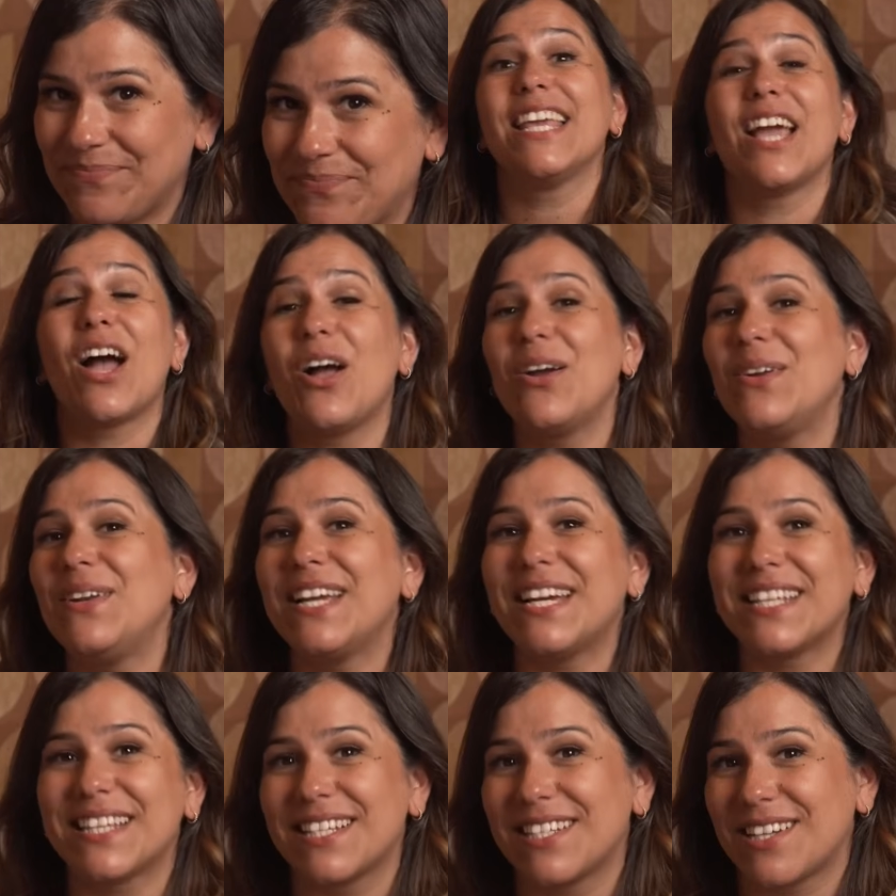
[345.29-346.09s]
The
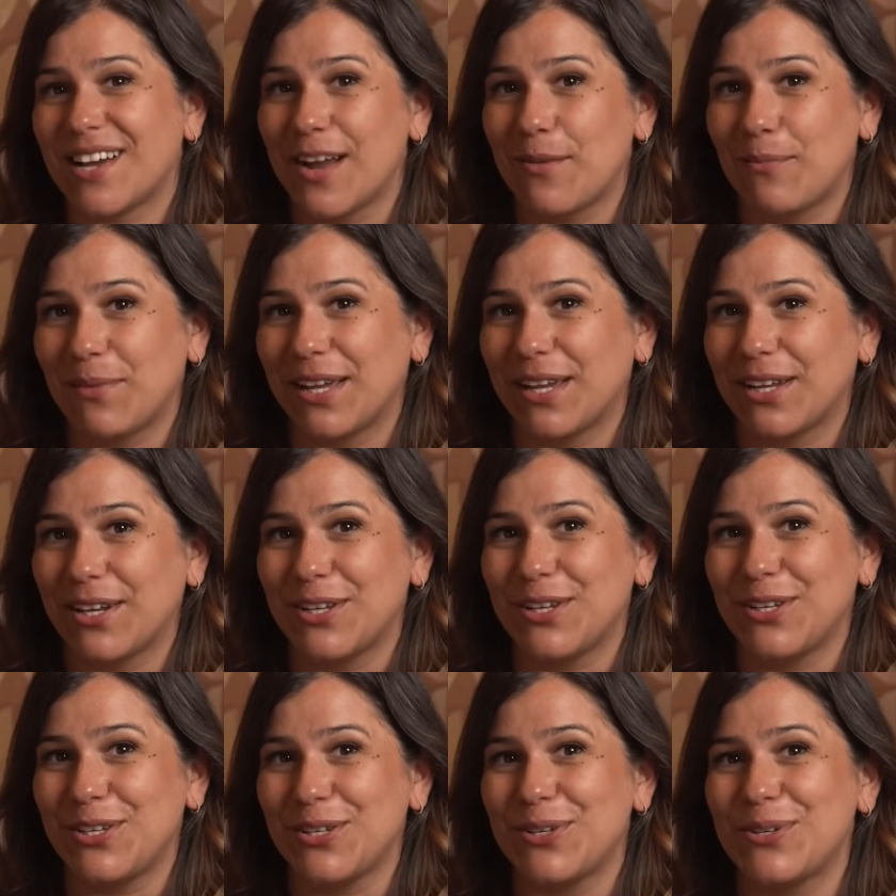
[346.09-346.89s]
only other time we're going
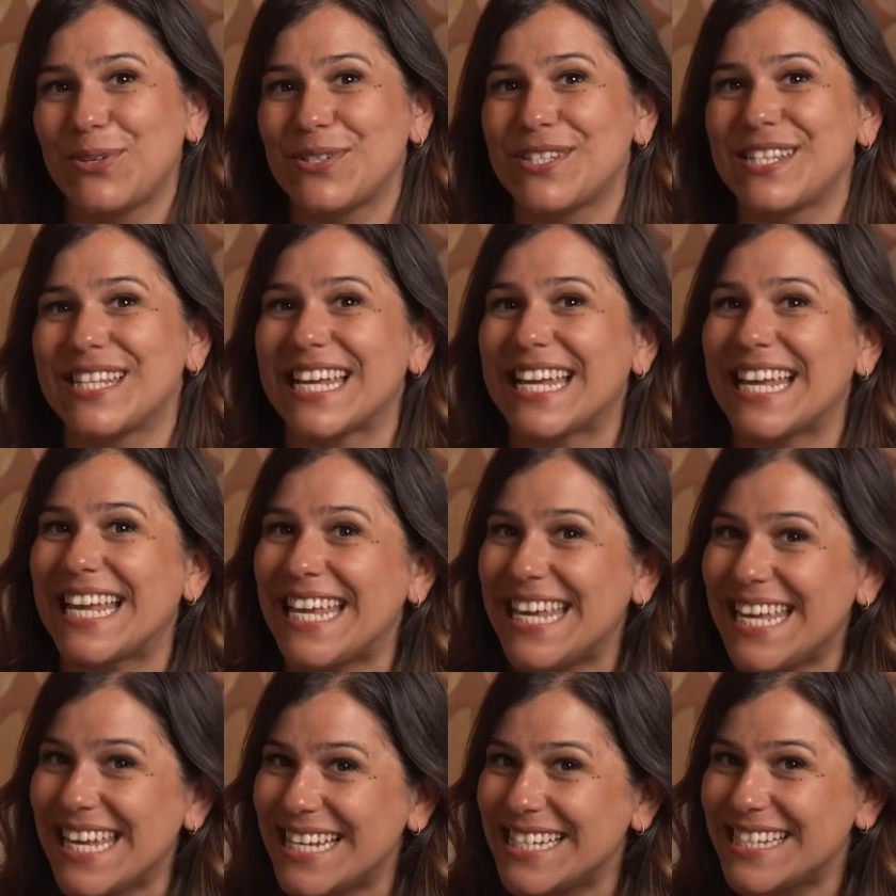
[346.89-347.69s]
to use the
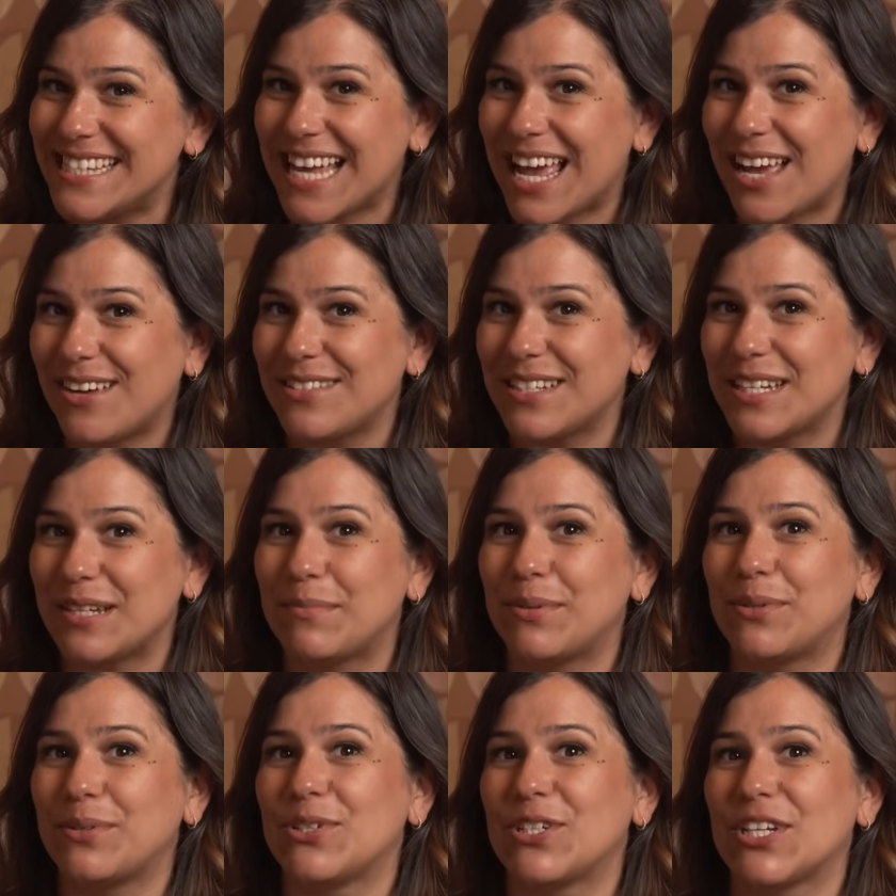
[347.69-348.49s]
E sound in
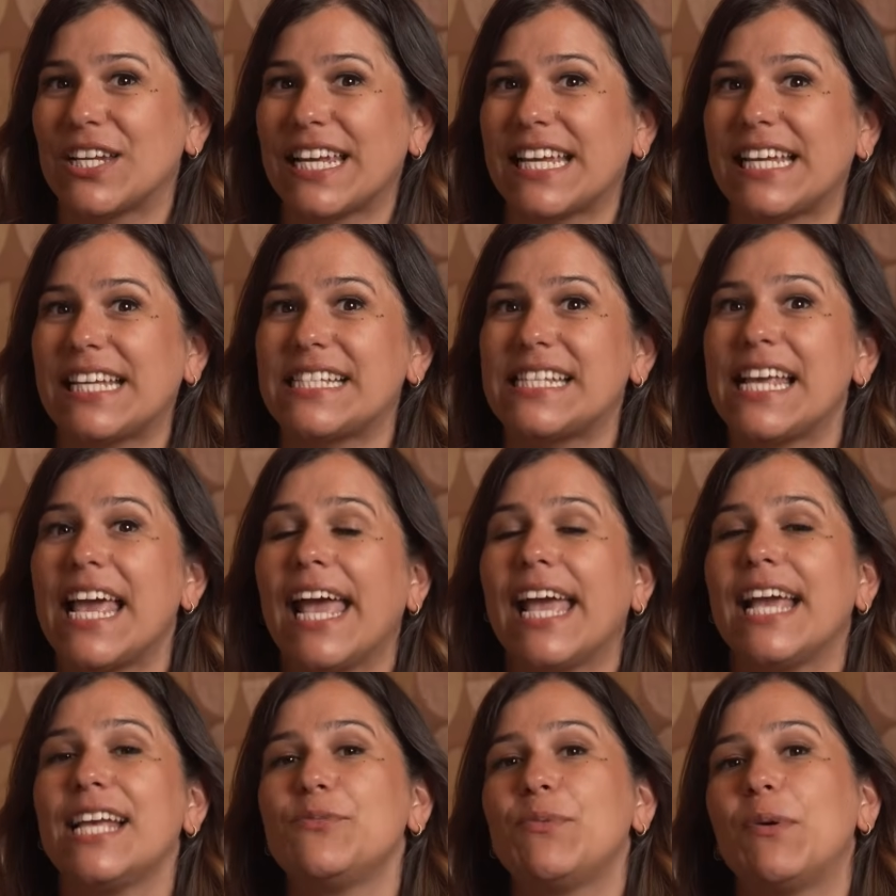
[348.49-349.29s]
Portuguese
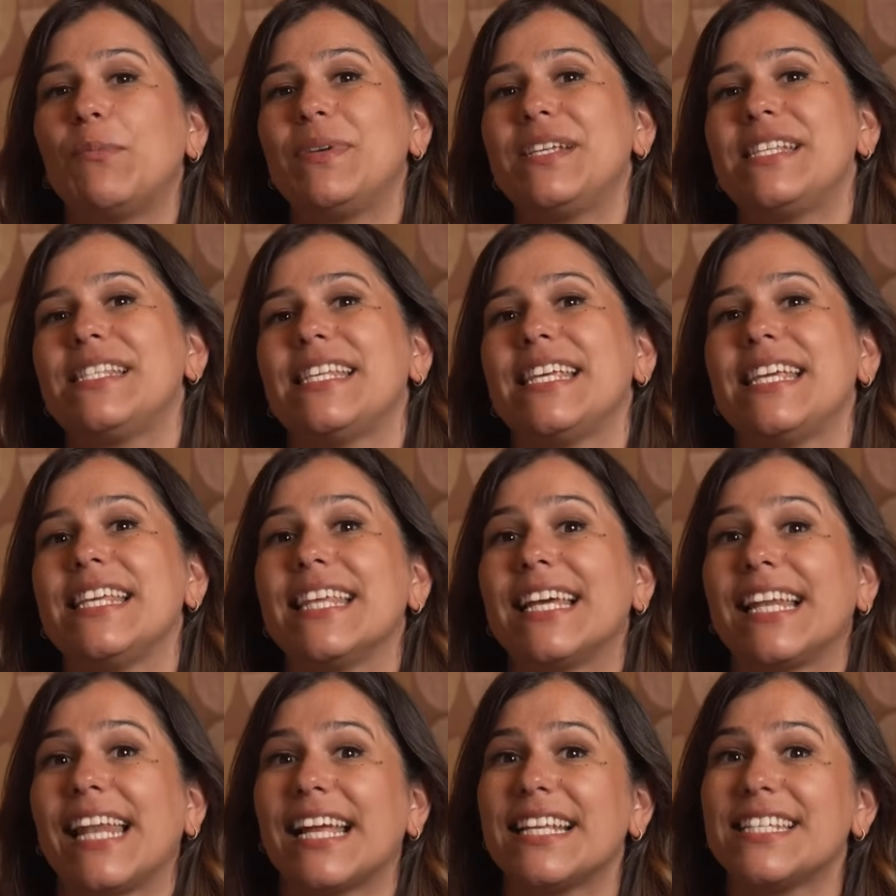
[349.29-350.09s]
is when we see
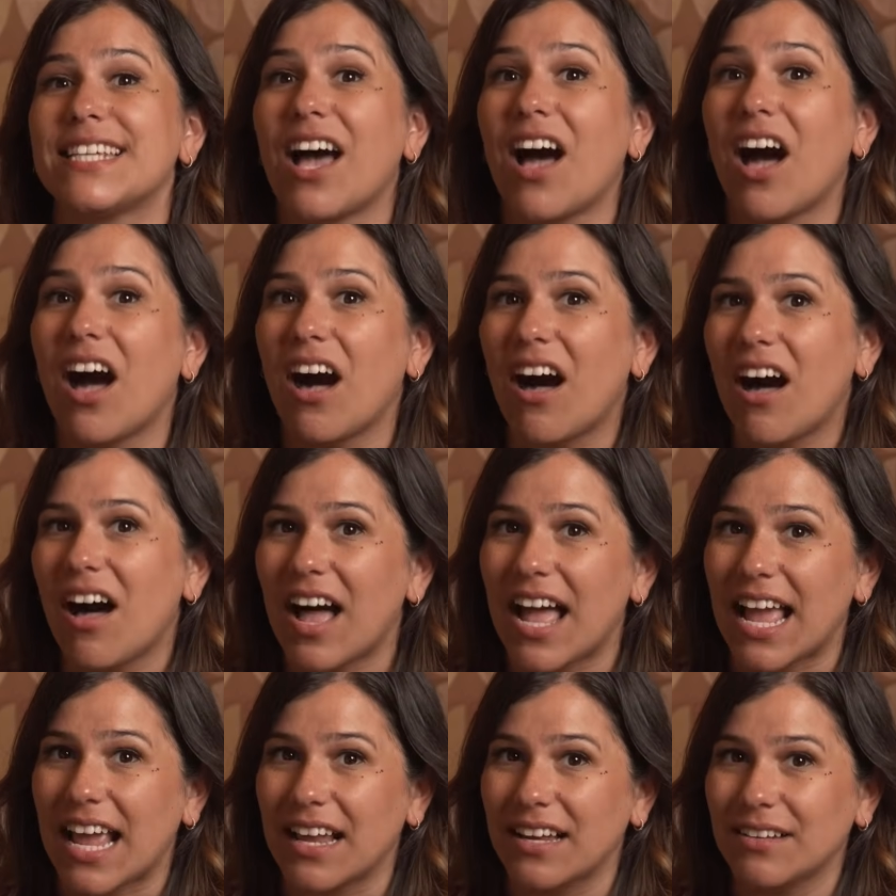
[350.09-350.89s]
the letter
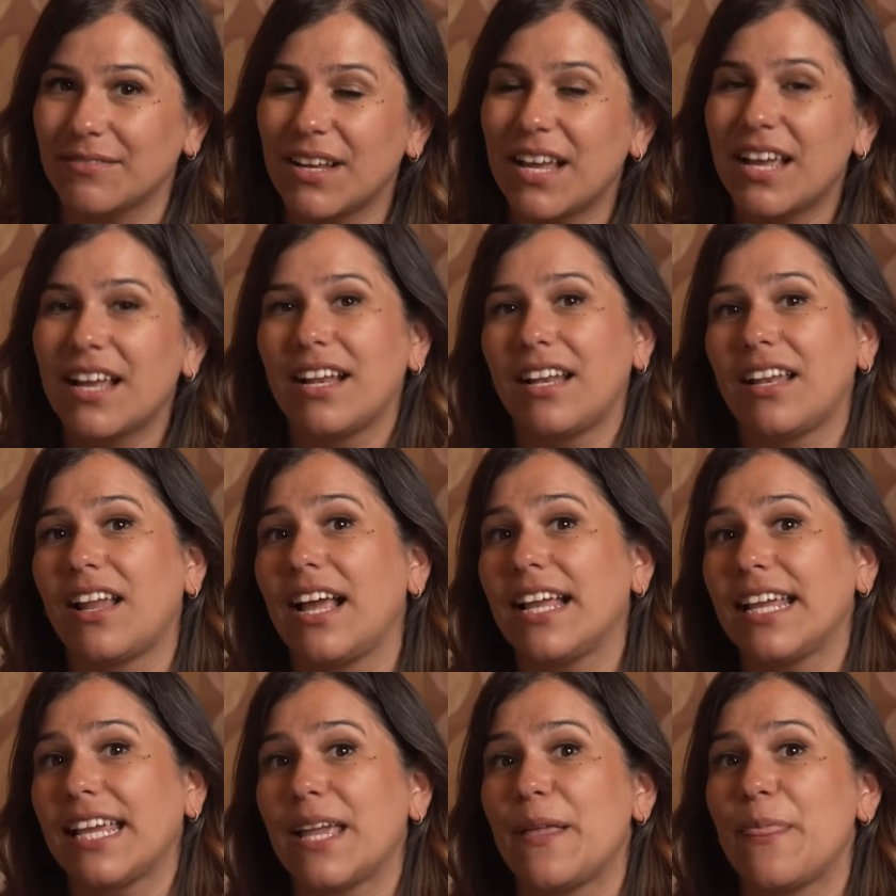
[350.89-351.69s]
I,
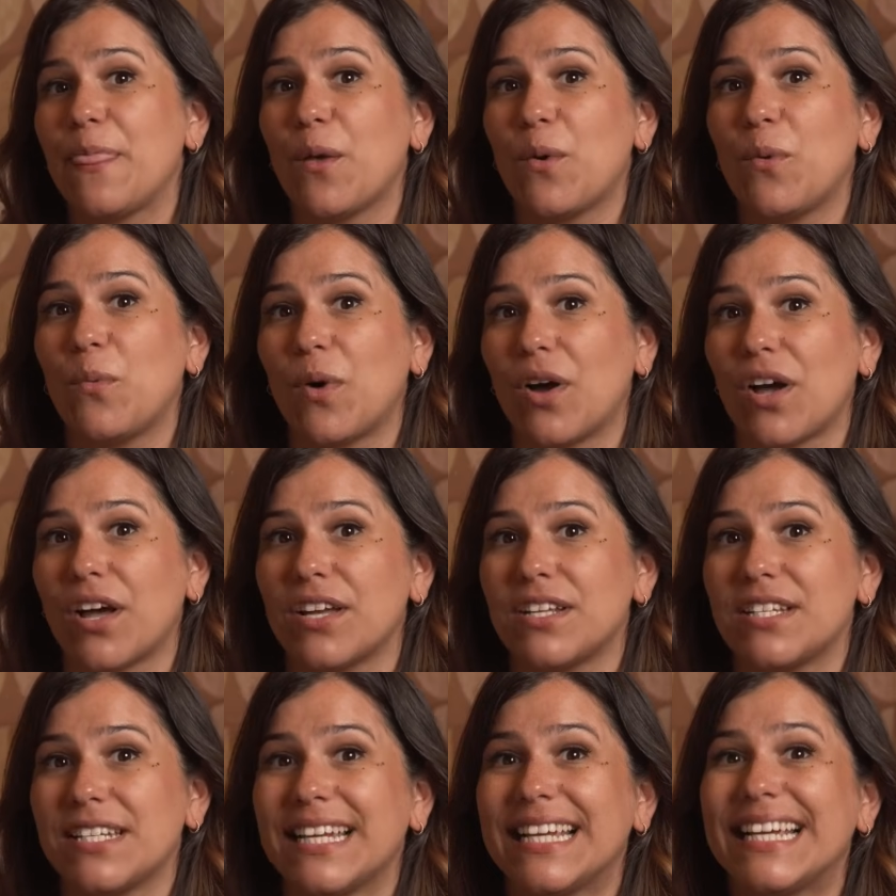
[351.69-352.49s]
like in the
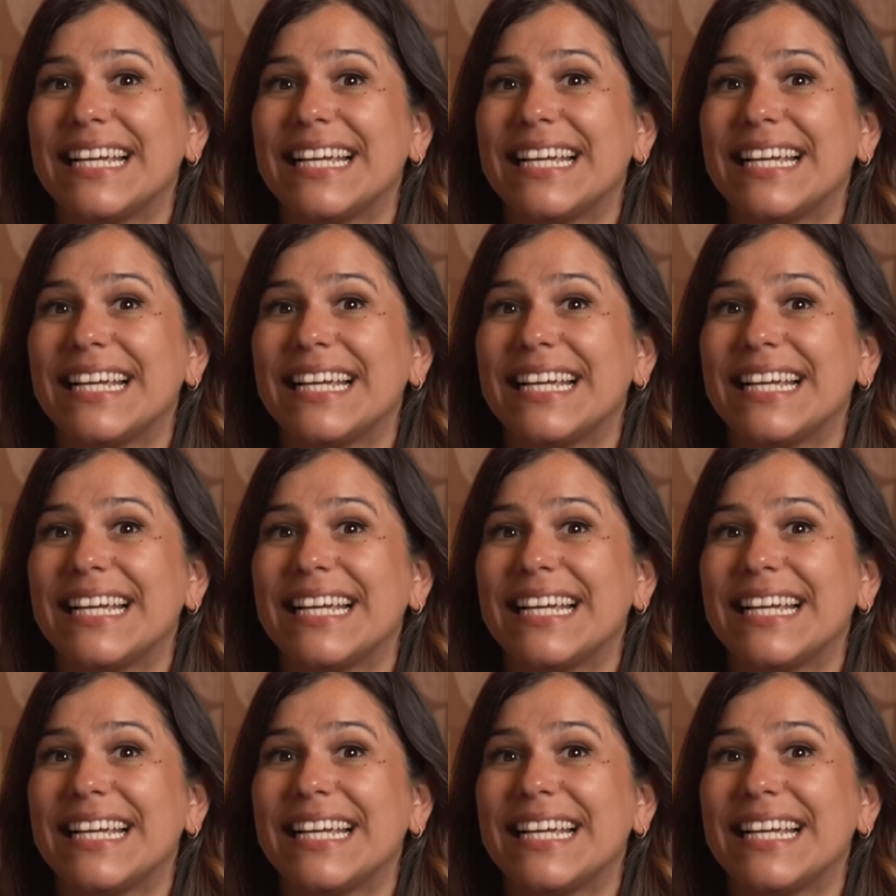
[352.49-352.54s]
word